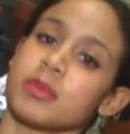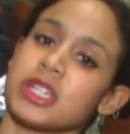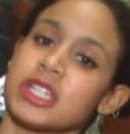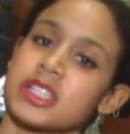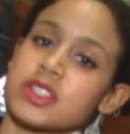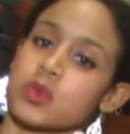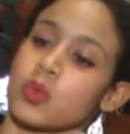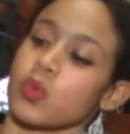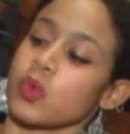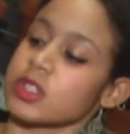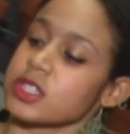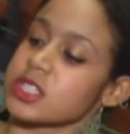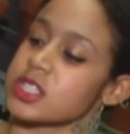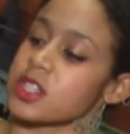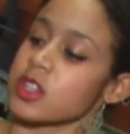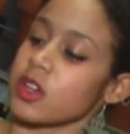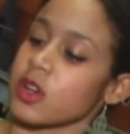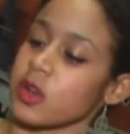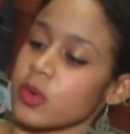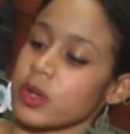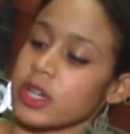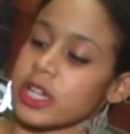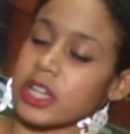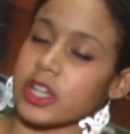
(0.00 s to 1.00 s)
meats once
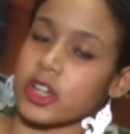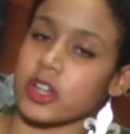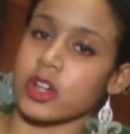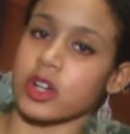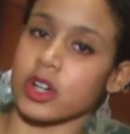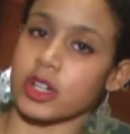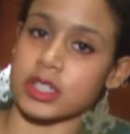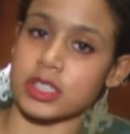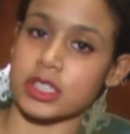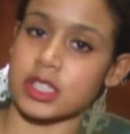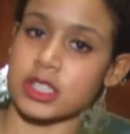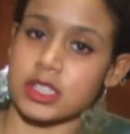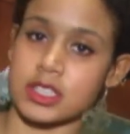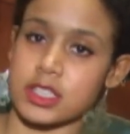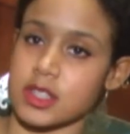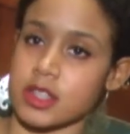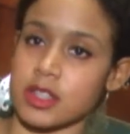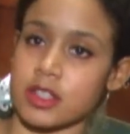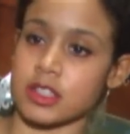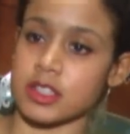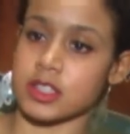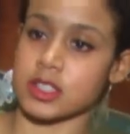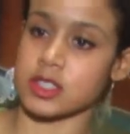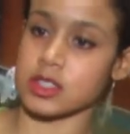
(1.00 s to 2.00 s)
they're already cooked because
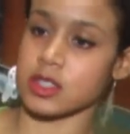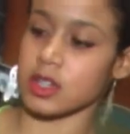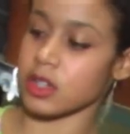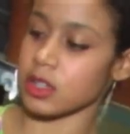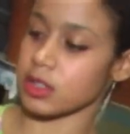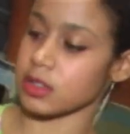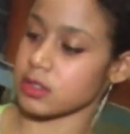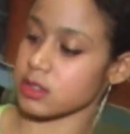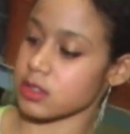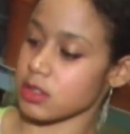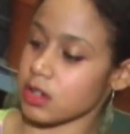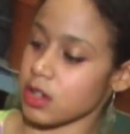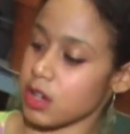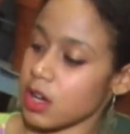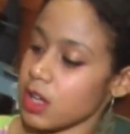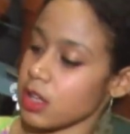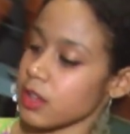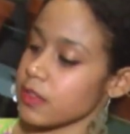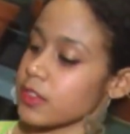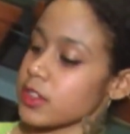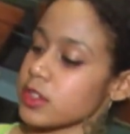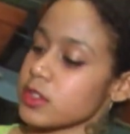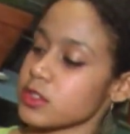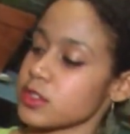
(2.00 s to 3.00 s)
the salt,
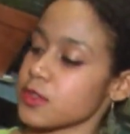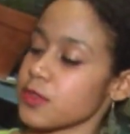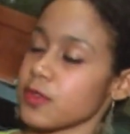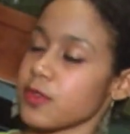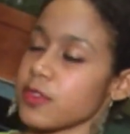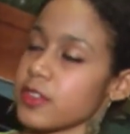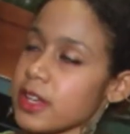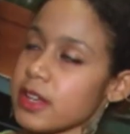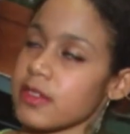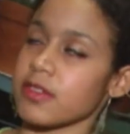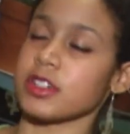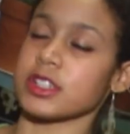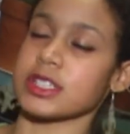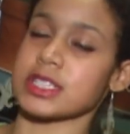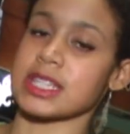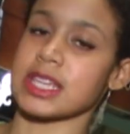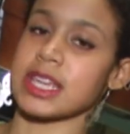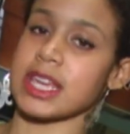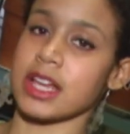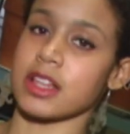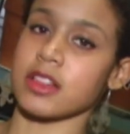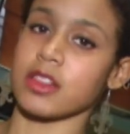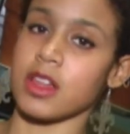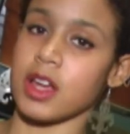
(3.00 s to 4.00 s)
all of those flavors
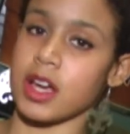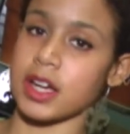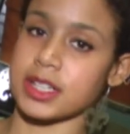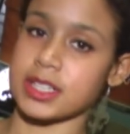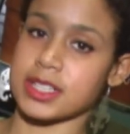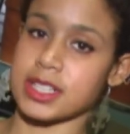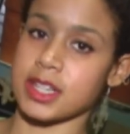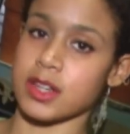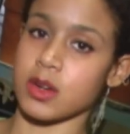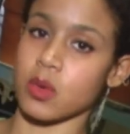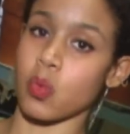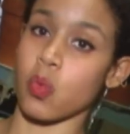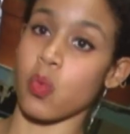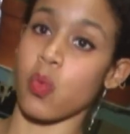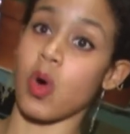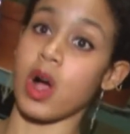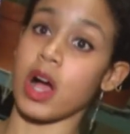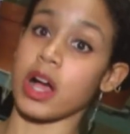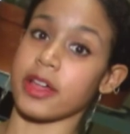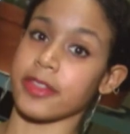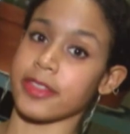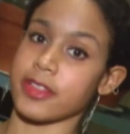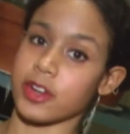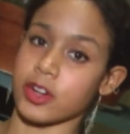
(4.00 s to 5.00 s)
get locked in
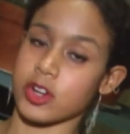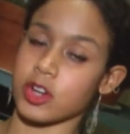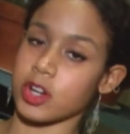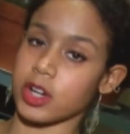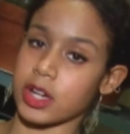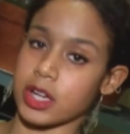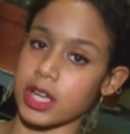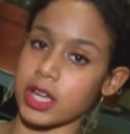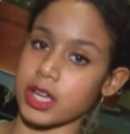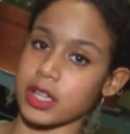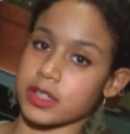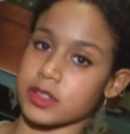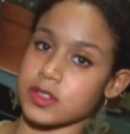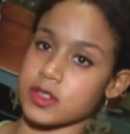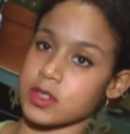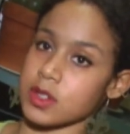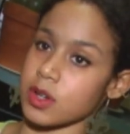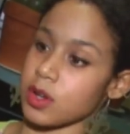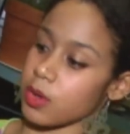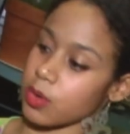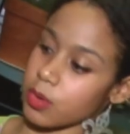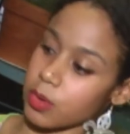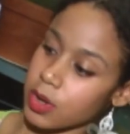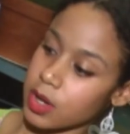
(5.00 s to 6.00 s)
while they're cooking.
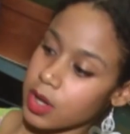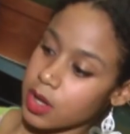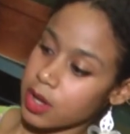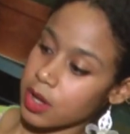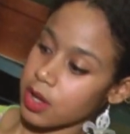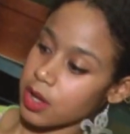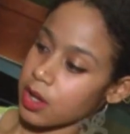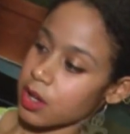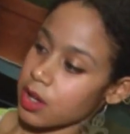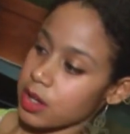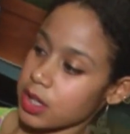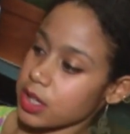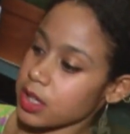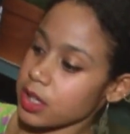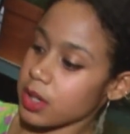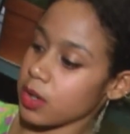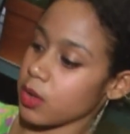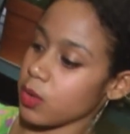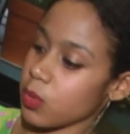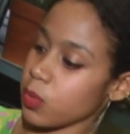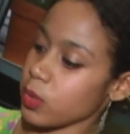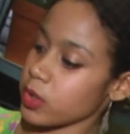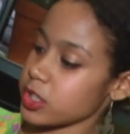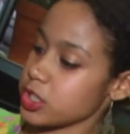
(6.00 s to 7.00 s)
So, you
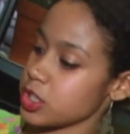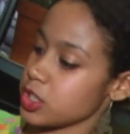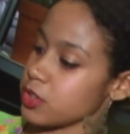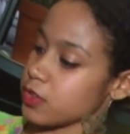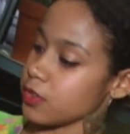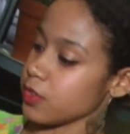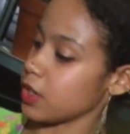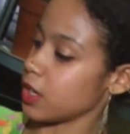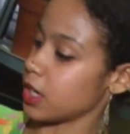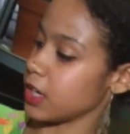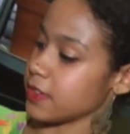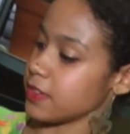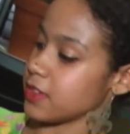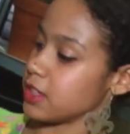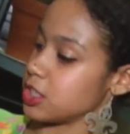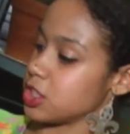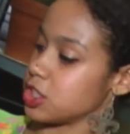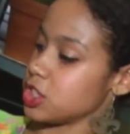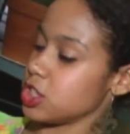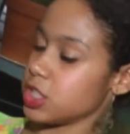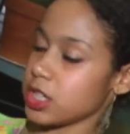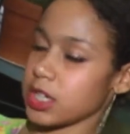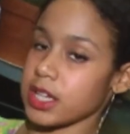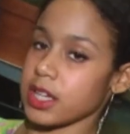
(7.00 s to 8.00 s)
know, once you've got
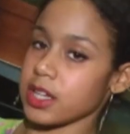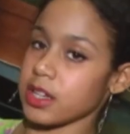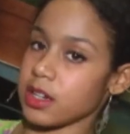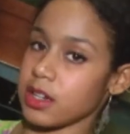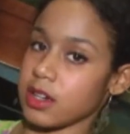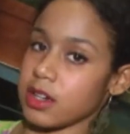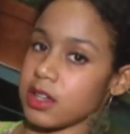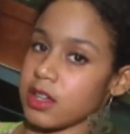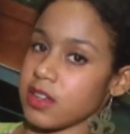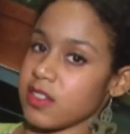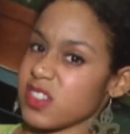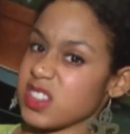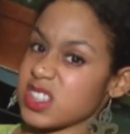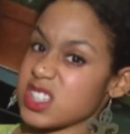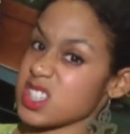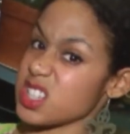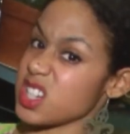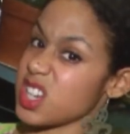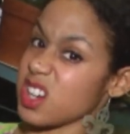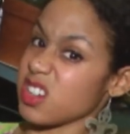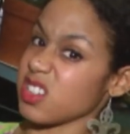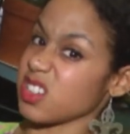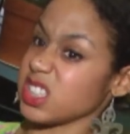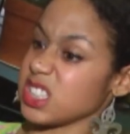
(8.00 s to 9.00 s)
this chicken, if it's
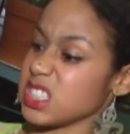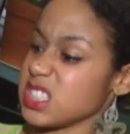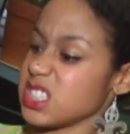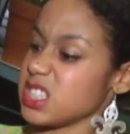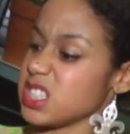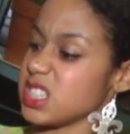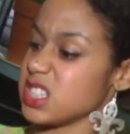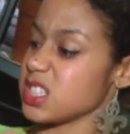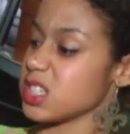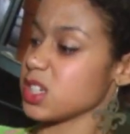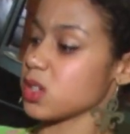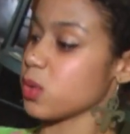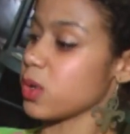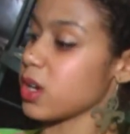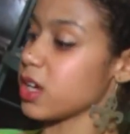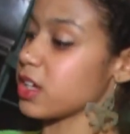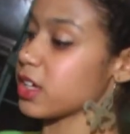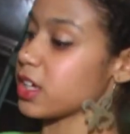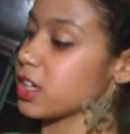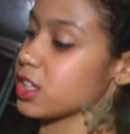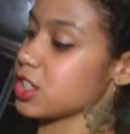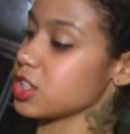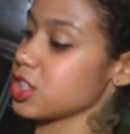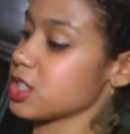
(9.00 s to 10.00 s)
not really seasoned well,
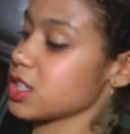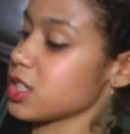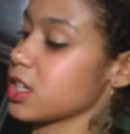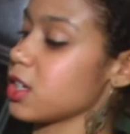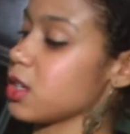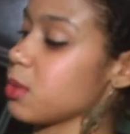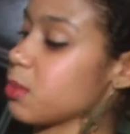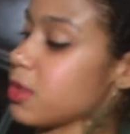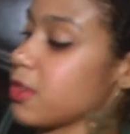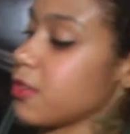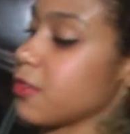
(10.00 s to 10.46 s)
you're just going to be